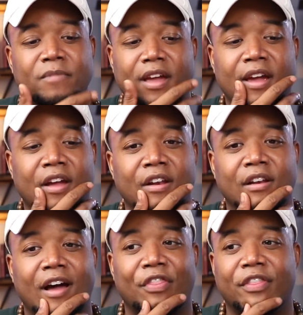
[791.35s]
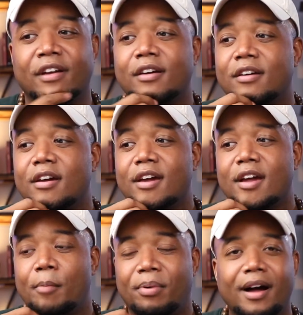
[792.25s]
And I think
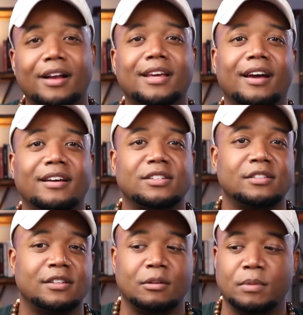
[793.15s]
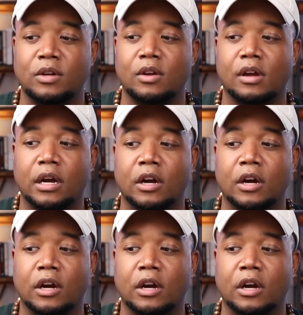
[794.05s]
a podcast is going to be